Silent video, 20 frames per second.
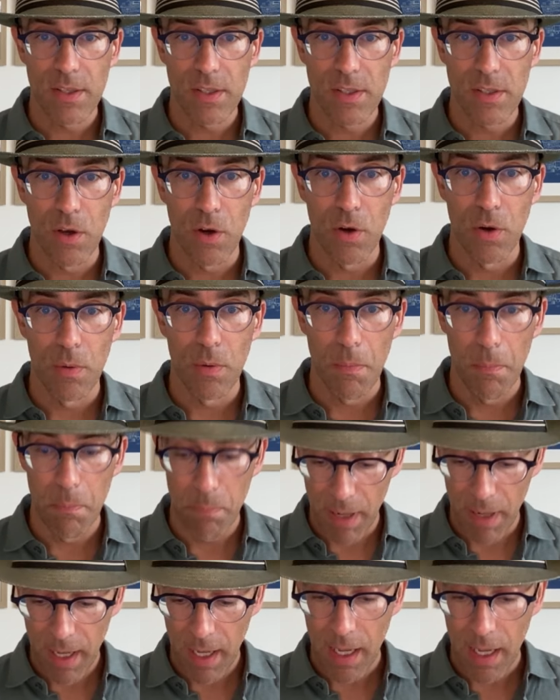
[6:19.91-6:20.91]
So
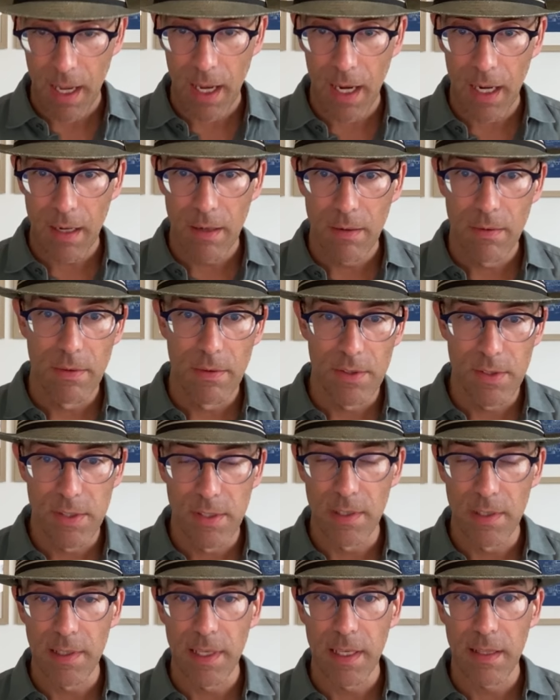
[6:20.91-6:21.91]
bye. I'll just
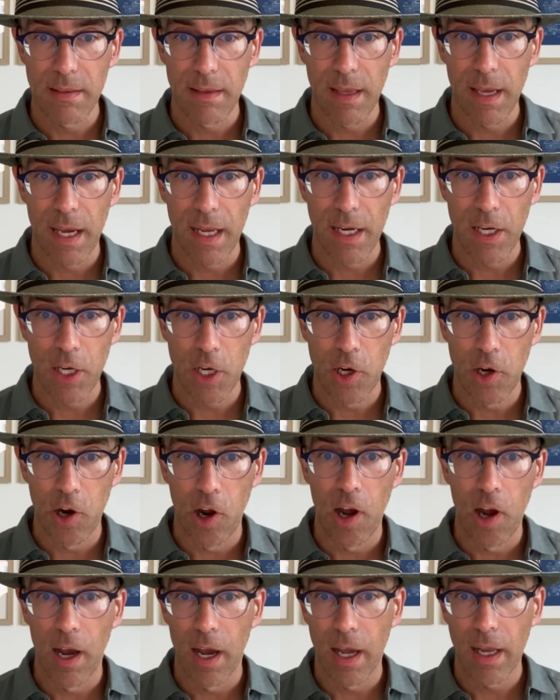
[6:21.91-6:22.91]
delete that.
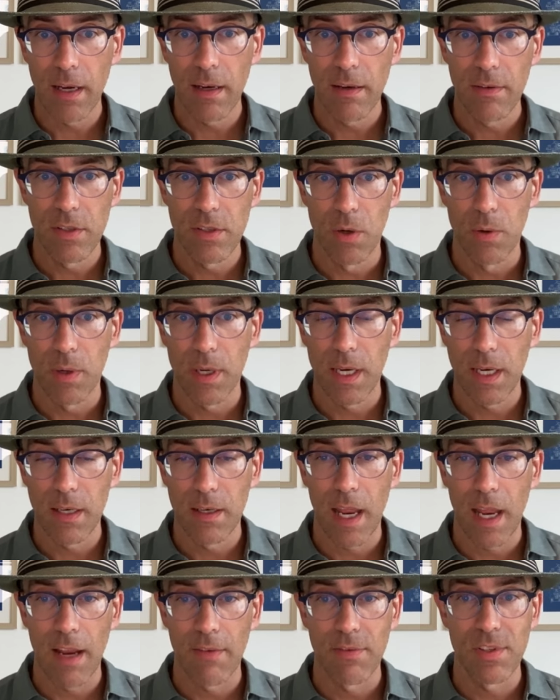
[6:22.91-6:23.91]
Gone. Don't need
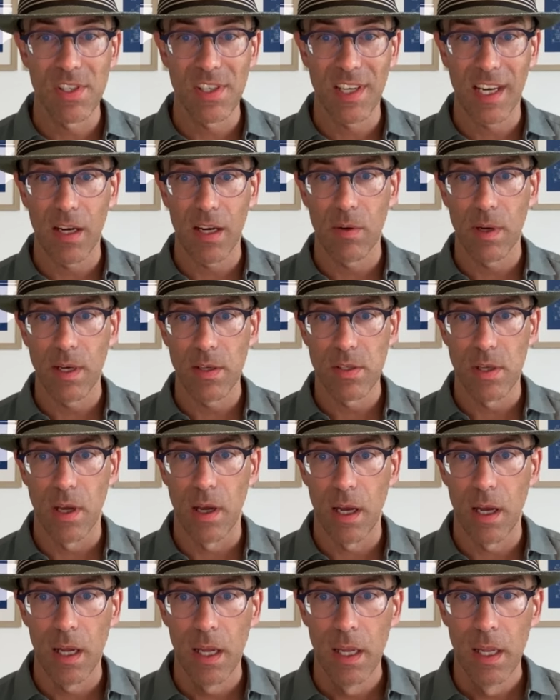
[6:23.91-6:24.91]
to have scary
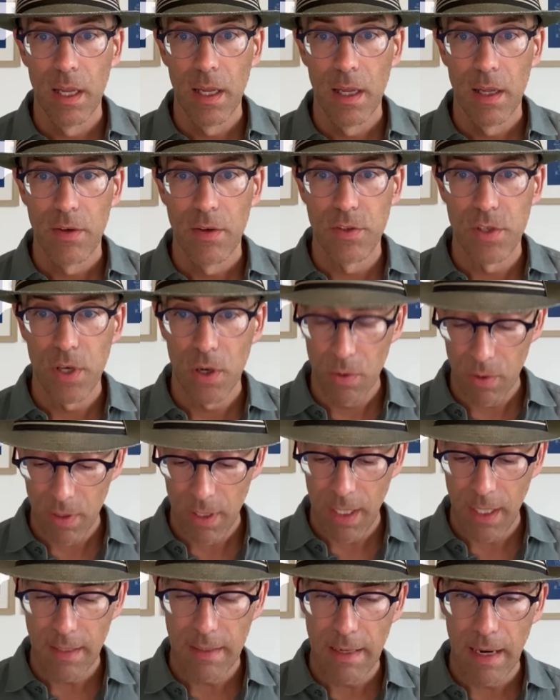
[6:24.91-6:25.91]
saw. Don't
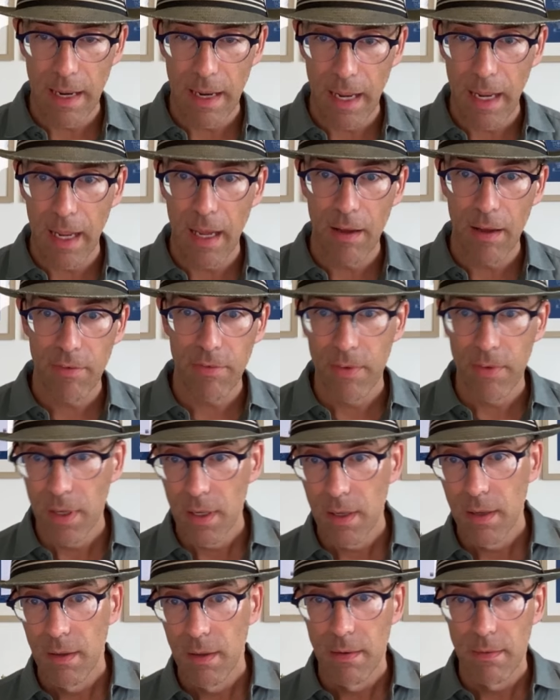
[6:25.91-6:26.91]
need to have
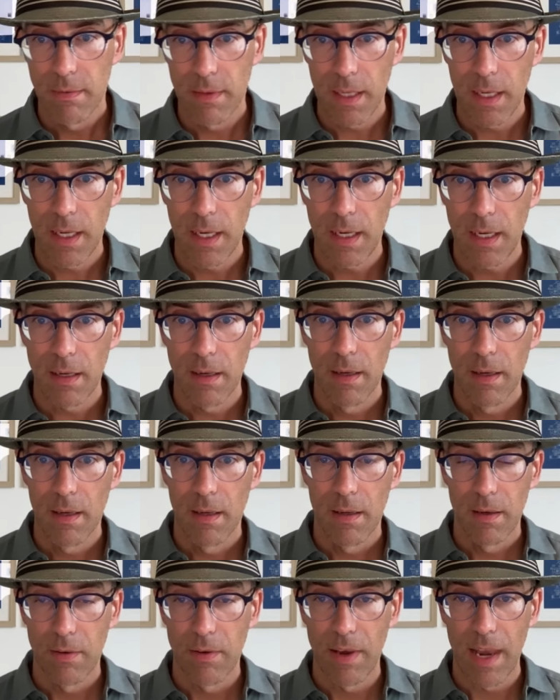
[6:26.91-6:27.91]
the
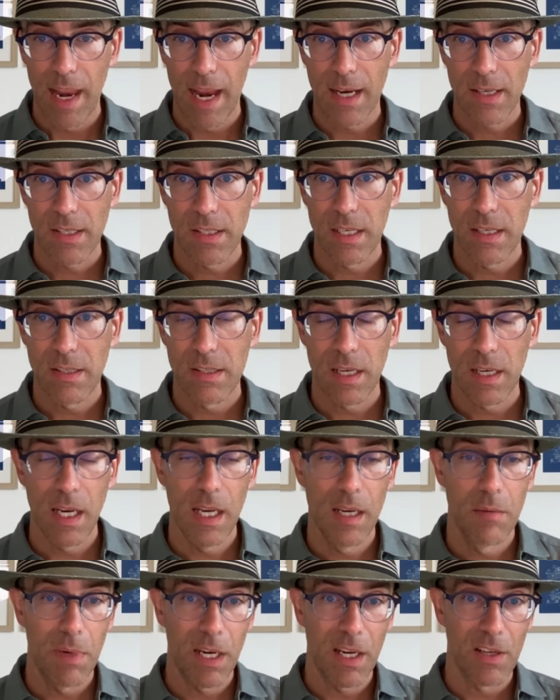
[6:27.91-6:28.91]
nasty
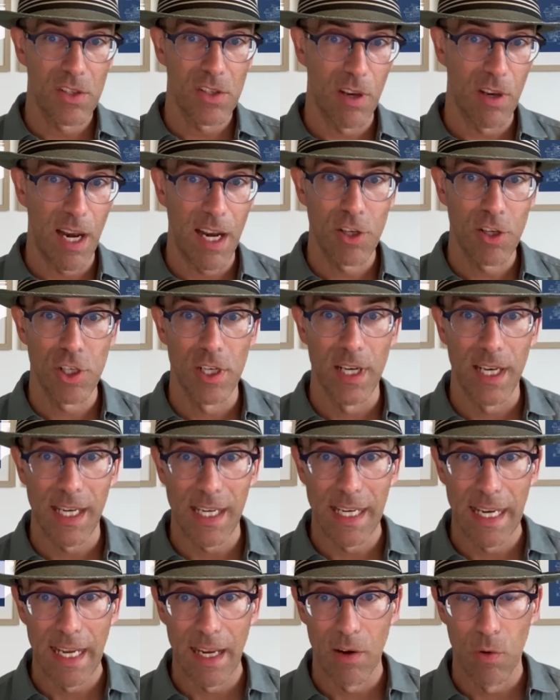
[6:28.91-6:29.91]
skin because you can actually
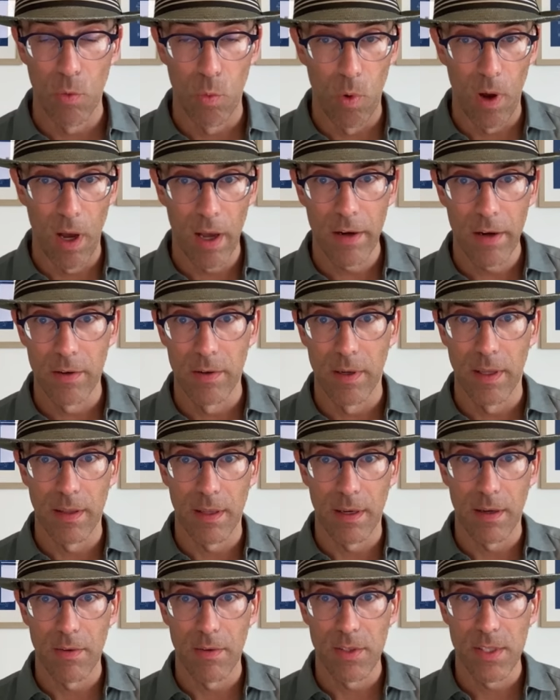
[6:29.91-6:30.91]
get water in
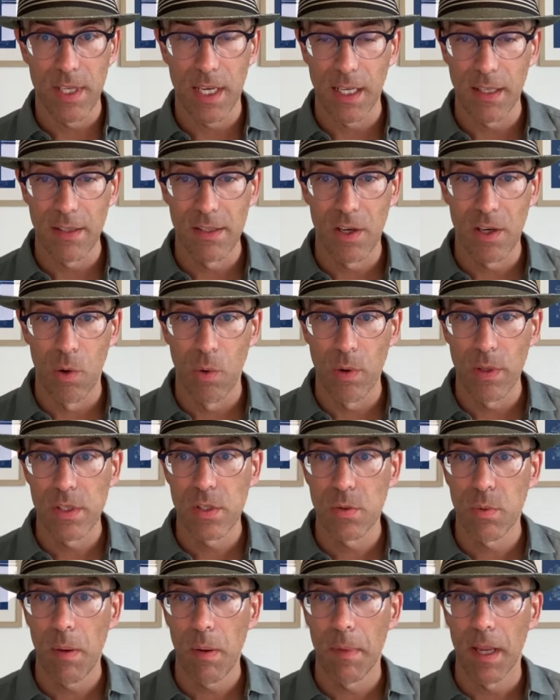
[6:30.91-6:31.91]
there. This kid's going
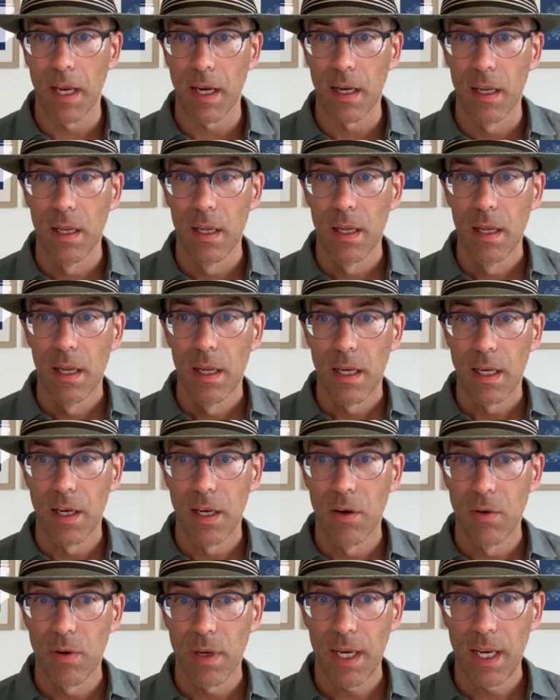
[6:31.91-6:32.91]
swimming. You
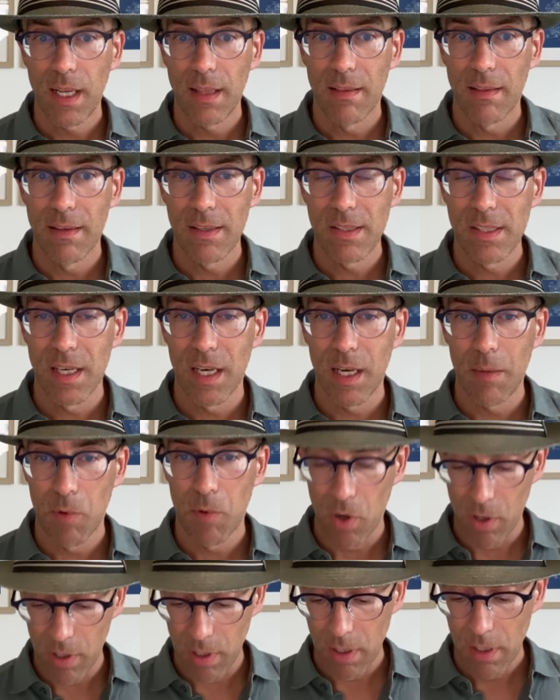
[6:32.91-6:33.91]
don't need this anymore.